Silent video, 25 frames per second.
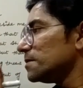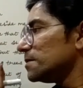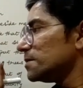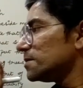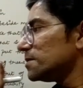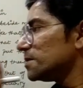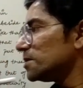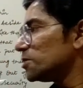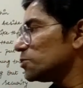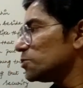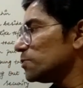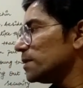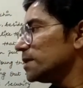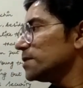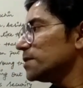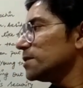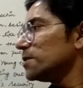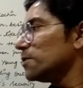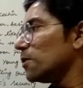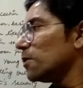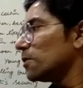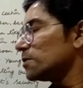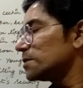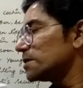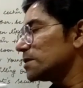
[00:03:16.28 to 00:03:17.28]

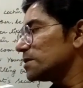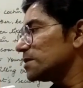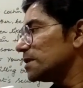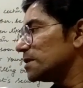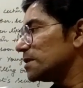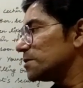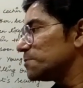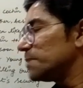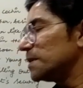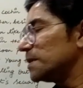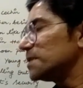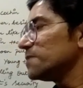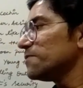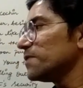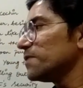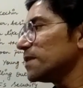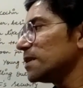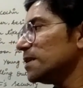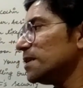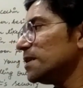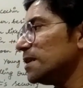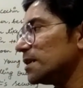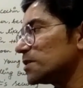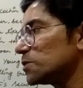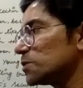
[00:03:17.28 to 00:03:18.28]
situated or
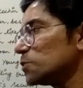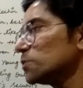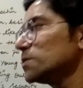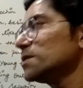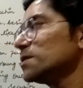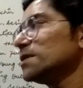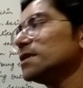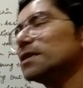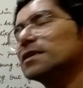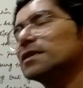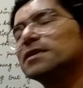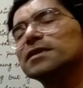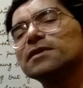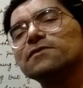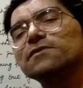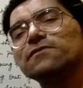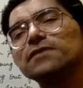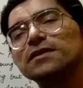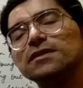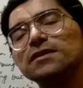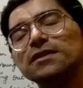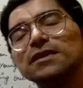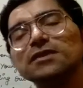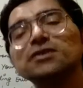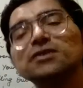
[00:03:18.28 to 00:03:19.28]
specifically associated
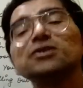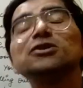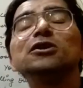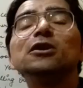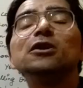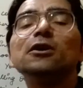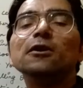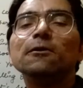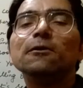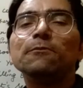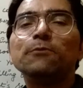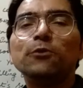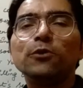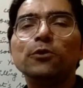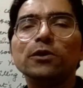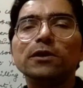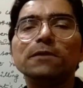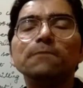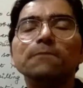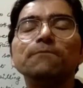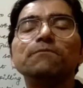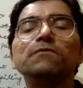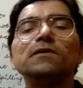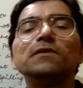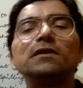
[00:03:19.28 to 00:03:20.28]
with this
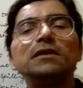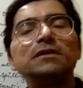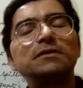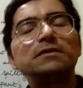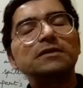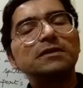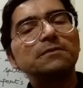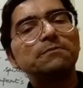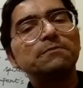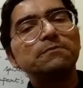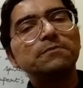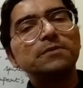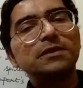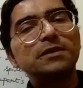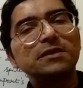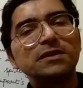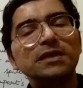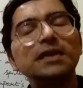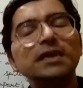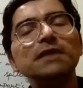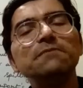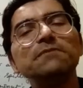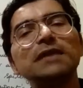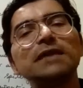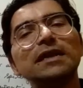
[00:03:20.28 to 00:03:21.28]
poem? The
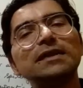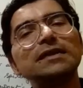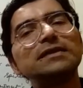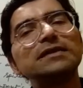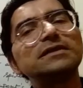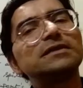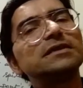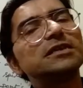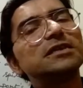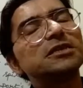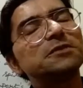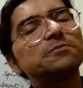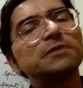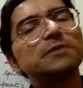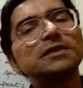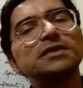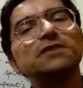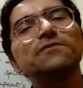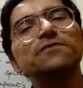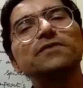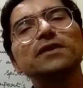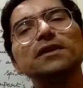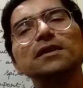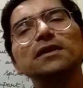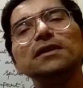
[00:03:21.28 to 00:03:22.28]
theme that is
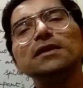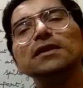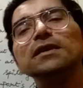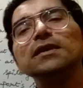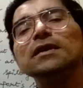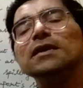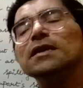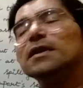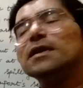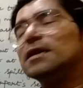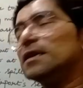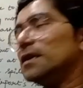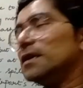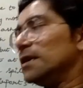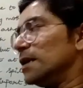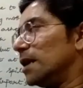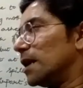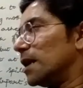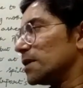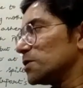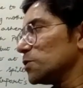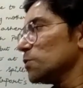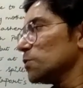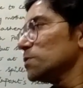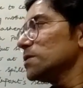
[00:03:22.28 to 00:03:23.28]
specifically
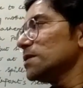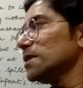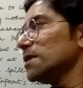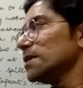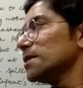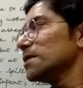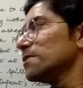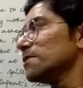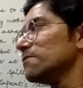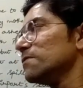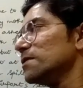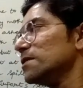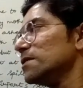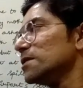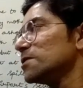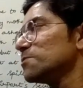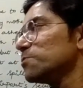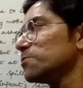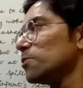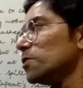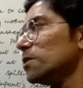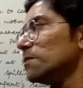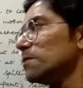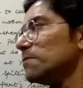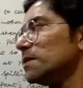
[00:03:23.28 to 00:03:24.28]
associated with this
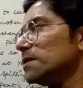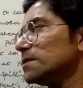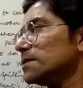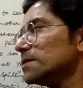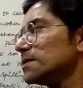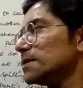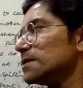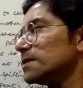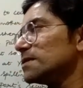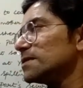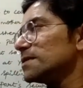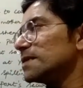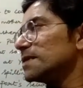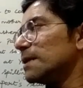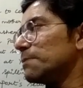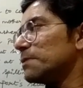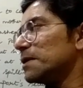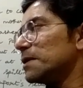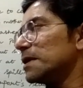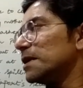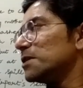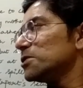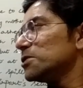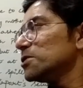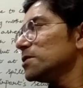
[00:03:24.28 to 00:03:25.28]
poem is
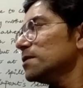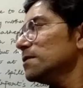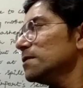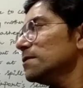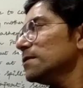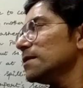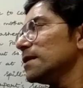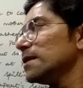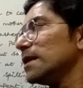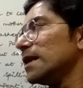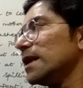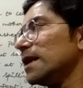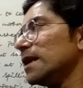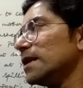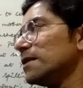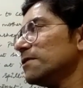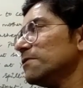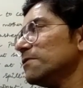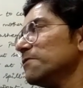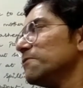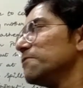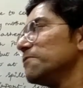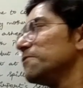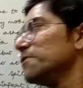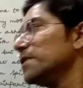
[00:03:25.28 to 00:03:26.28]
separation and
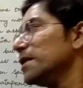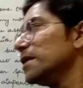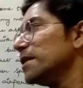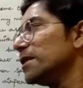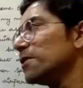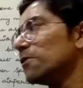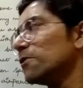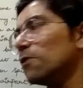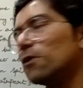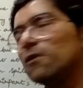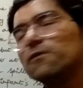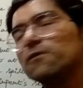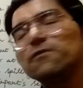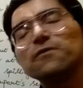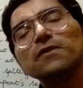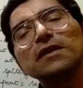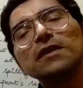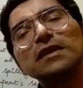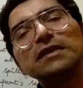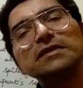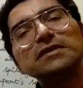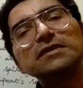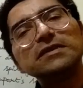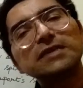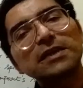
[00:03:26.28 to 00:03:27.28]
feeling of
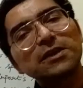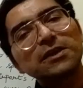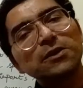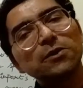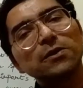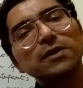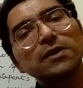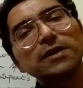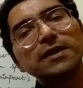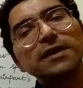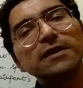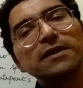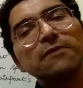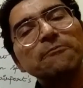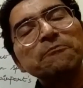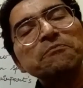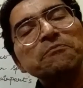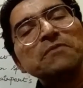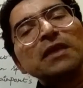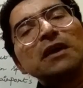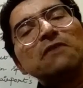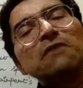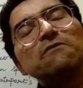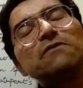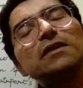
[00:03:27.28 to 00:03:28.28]
insecurity.
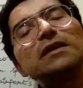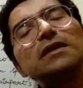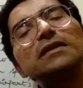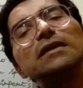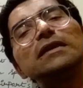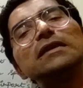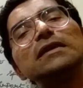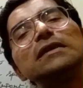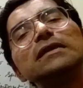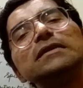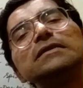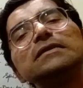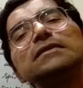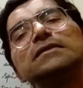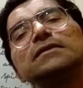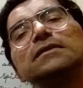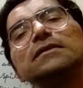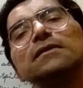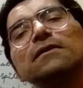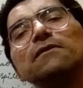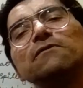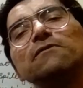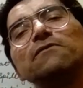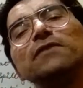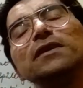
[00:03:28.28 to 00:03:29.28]
Where there
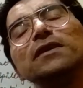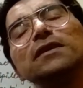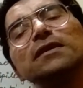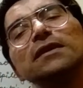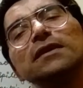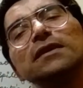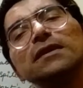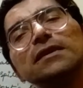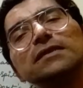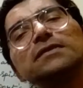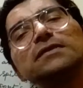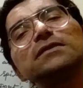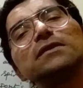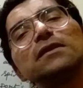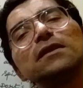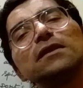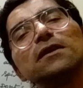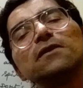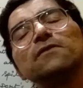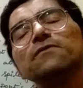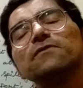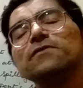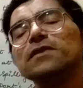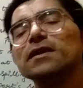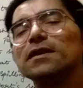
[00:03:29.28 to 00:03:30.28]
is
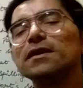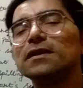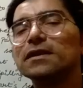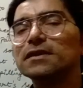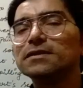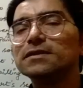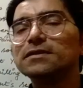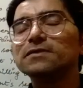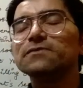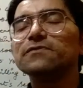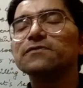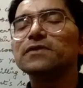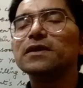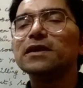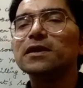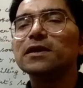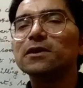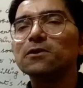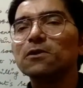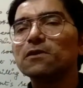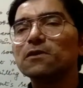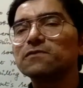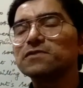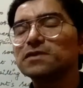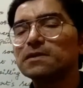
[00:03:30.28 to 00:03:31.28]
love, there is
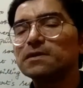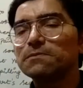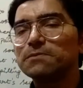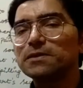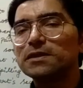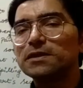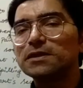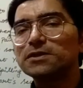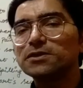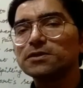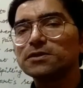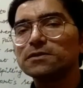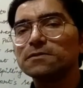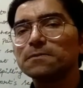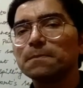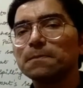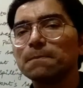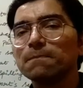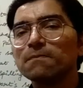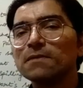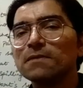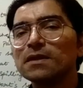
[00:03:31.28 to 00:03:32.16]
feeling of separation.